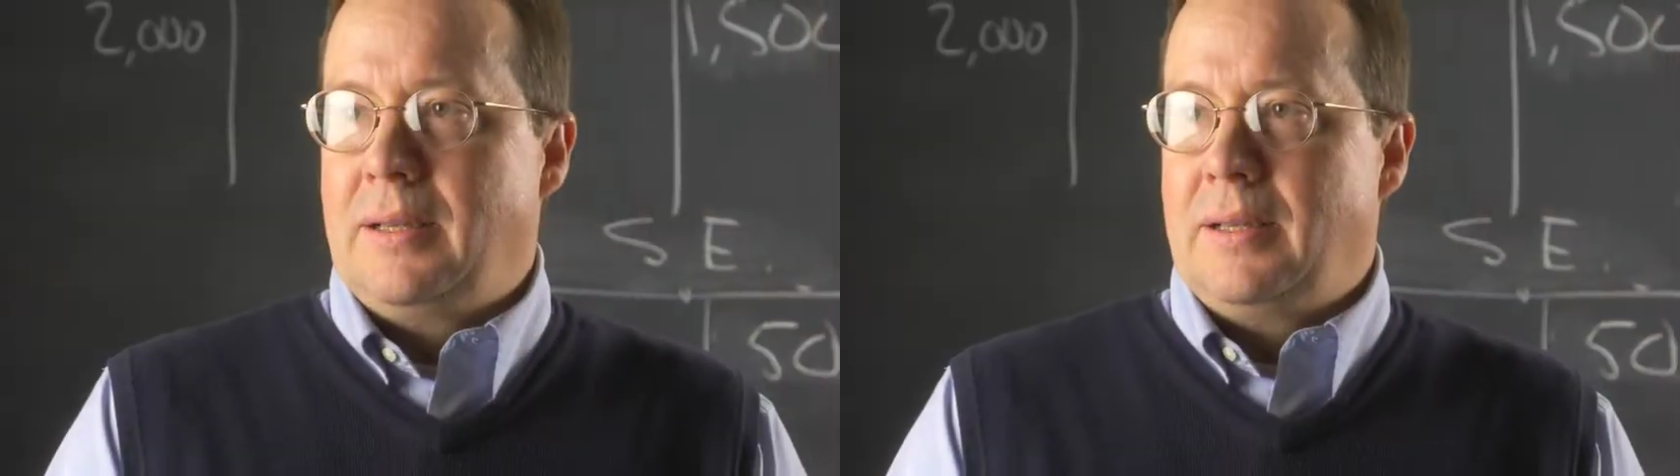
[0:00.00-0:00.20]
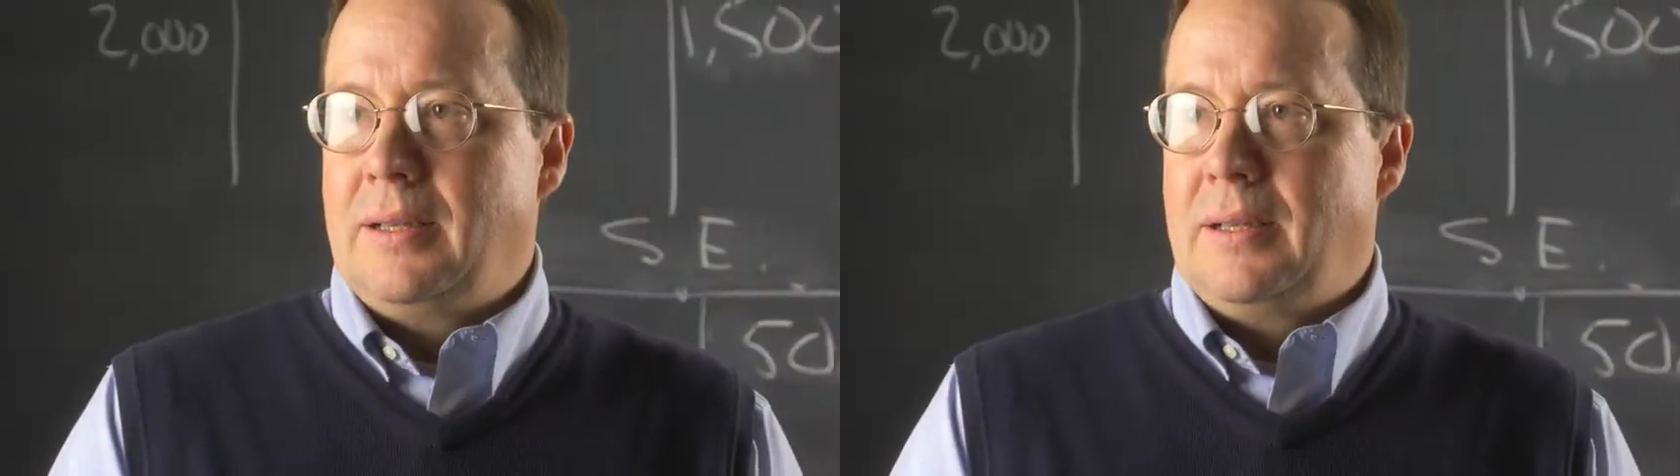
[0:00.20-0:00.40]

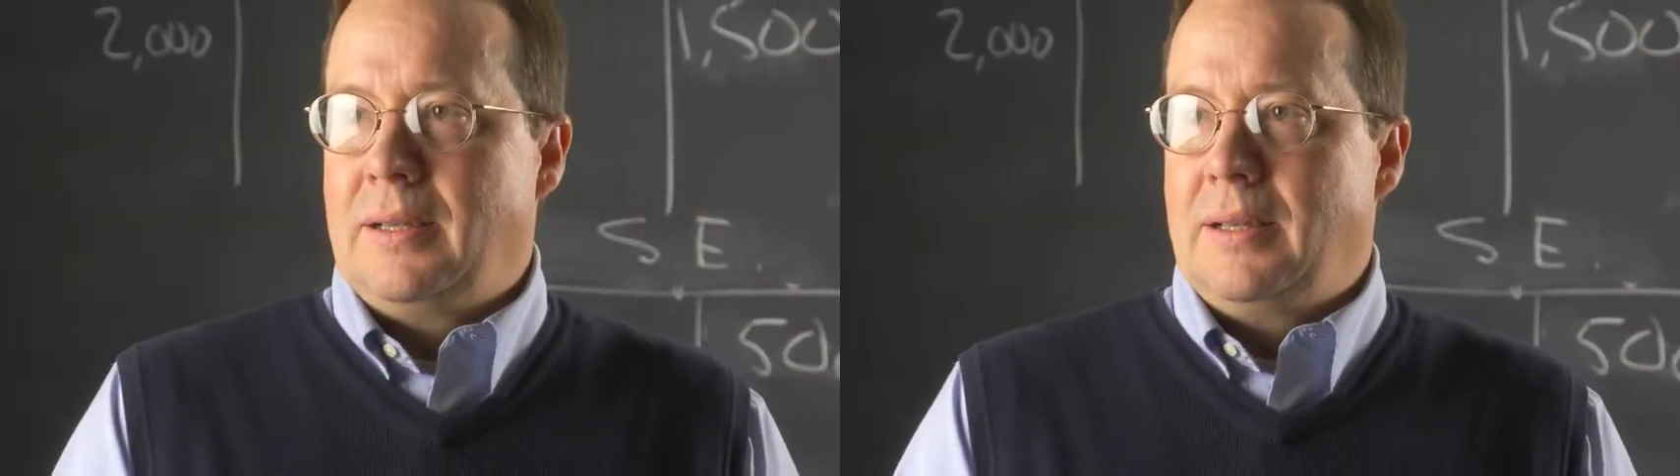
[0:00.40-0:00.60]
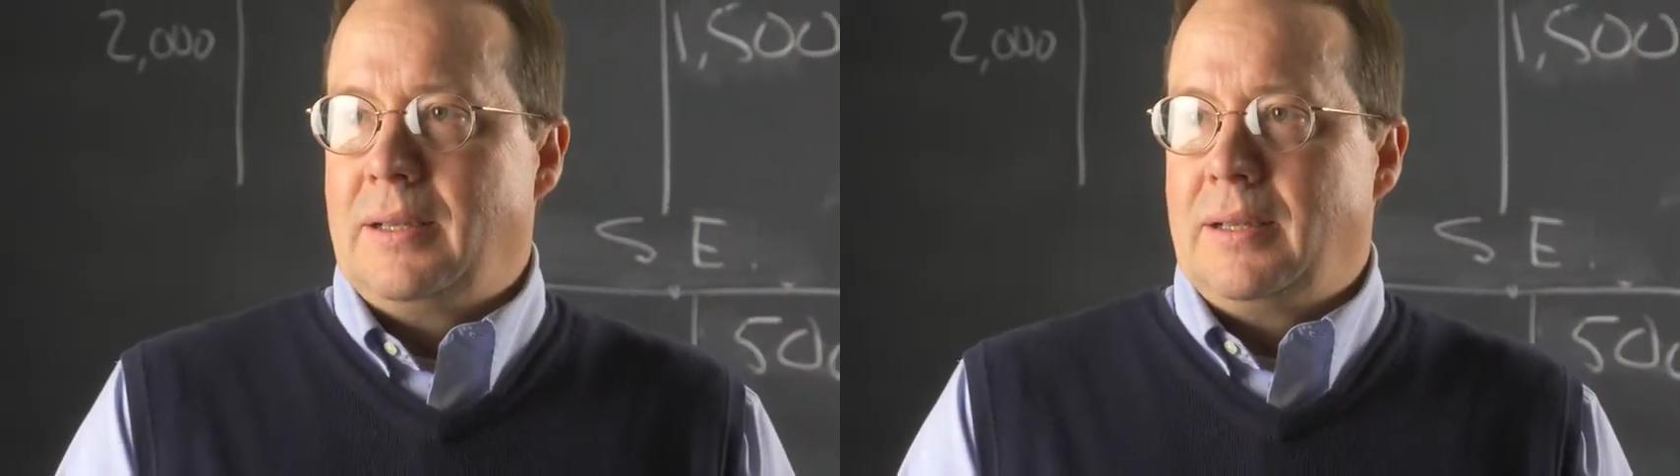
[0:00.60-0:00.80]

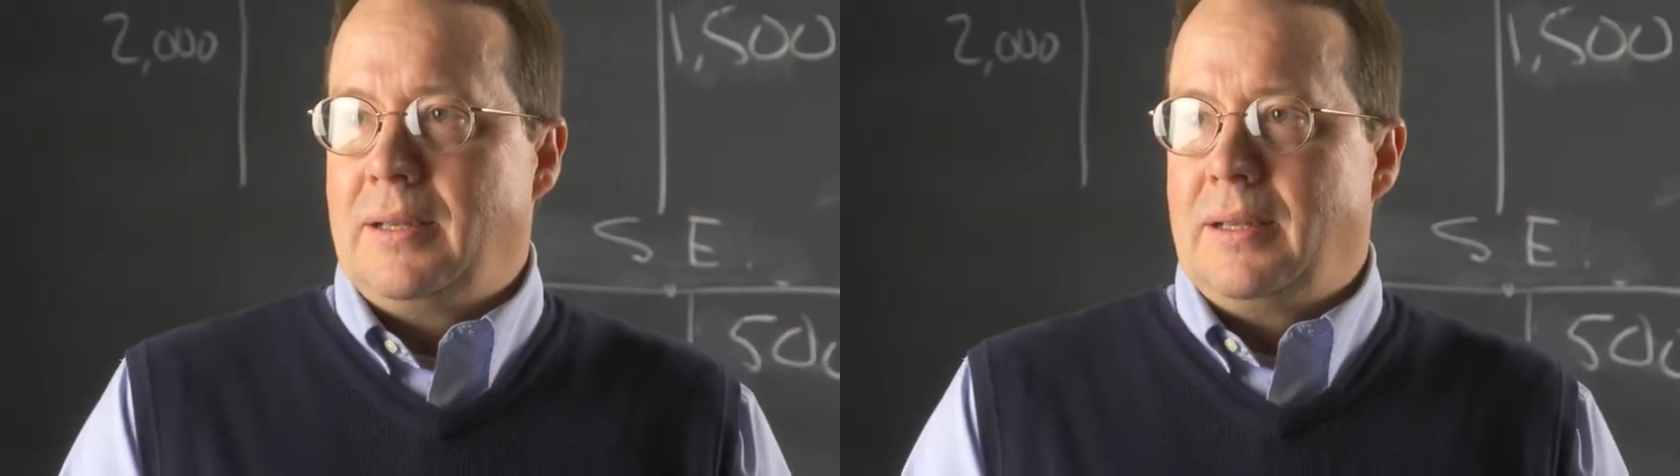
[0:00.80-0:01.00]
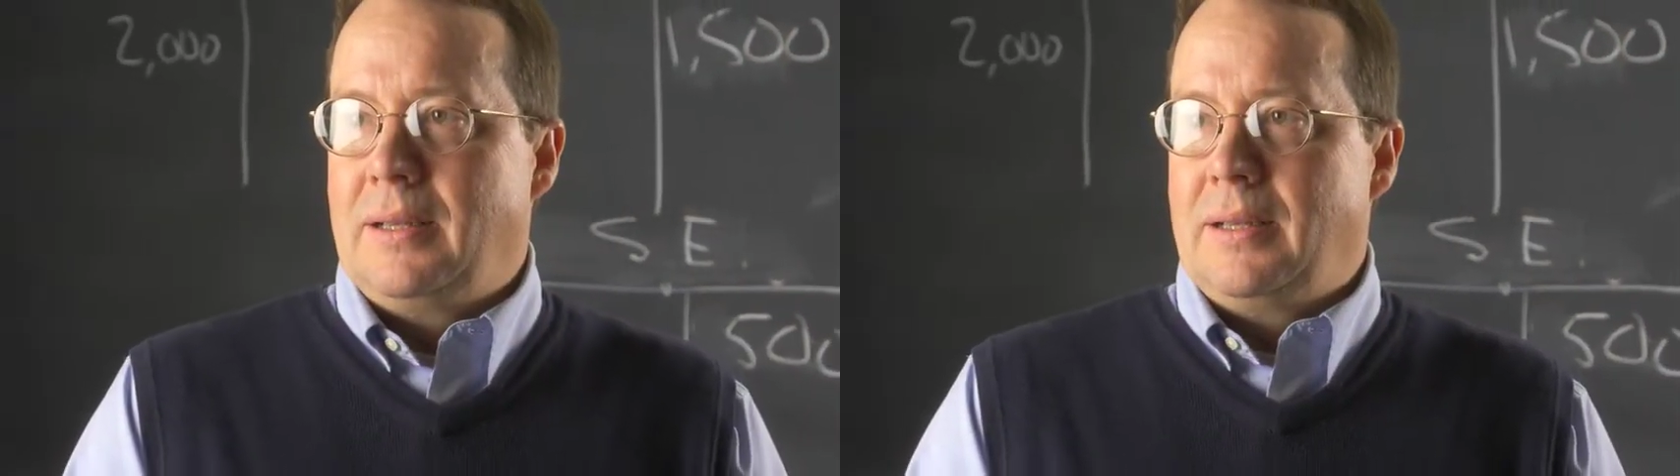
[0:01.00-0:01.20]
underlying
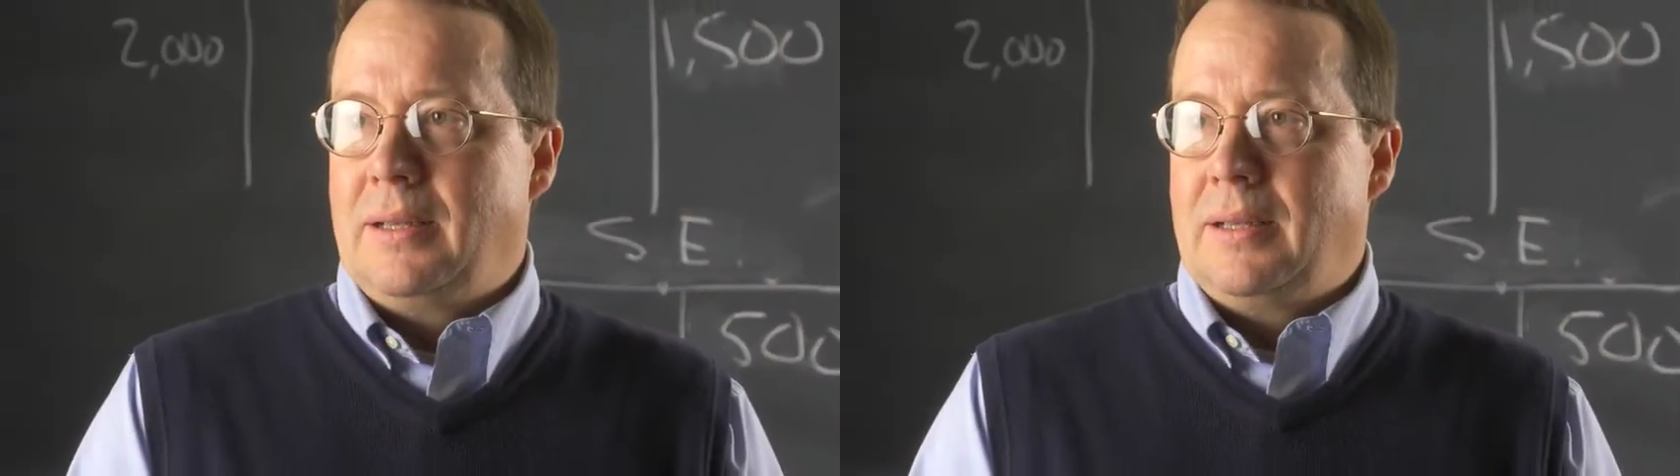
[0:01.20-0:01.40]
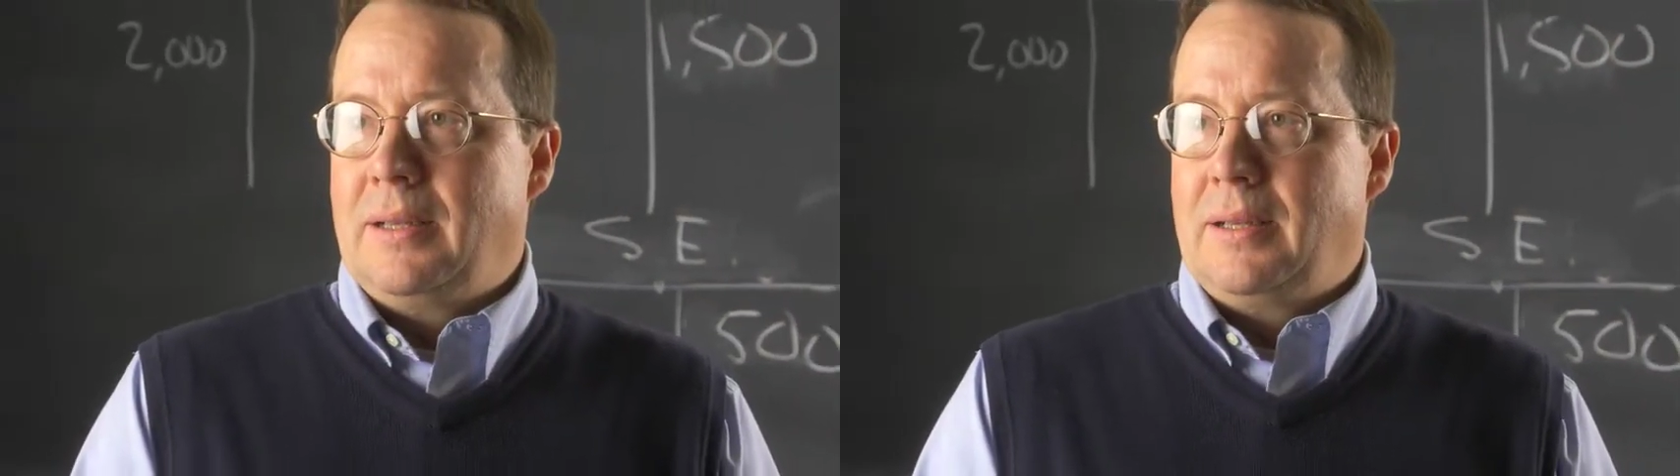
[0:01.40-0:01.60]
concepts